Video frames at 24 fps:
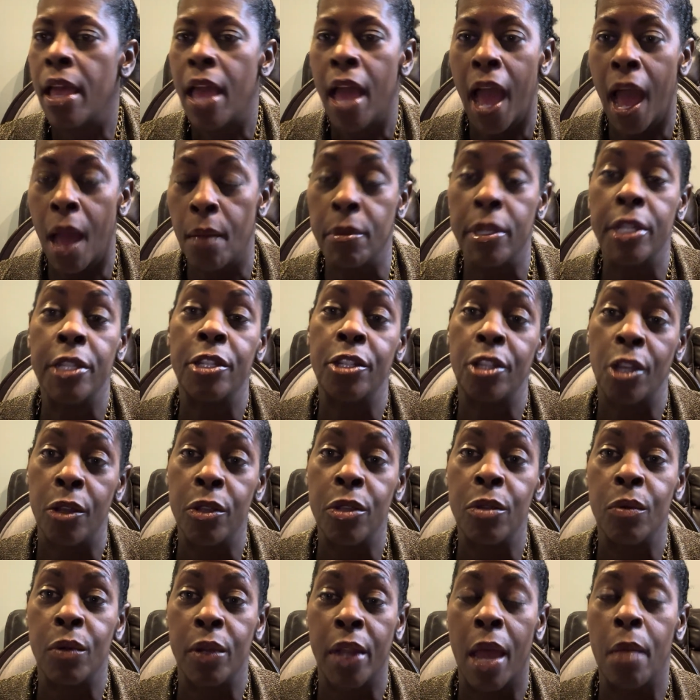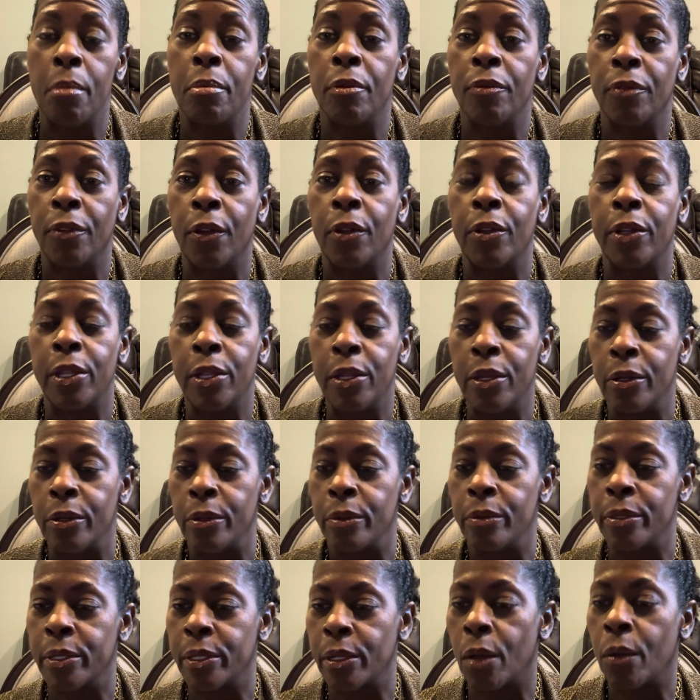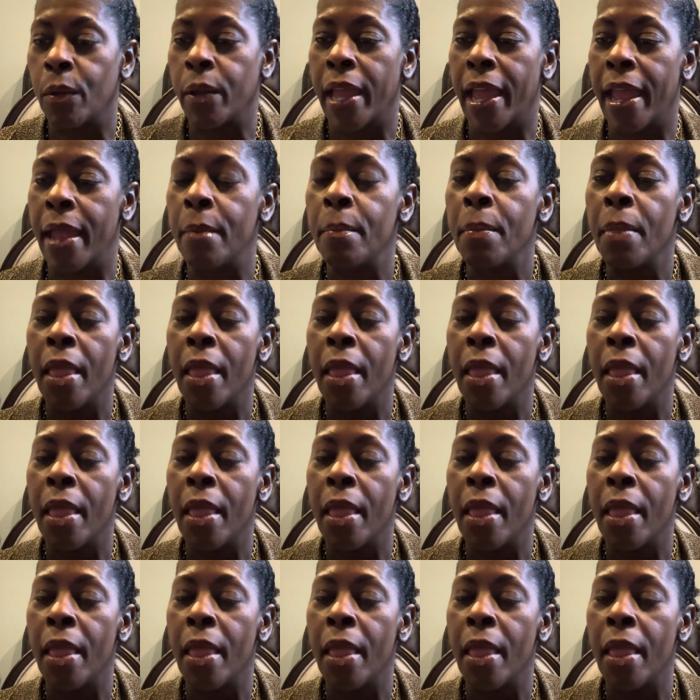I'm going to show you what I prefer to use, okay?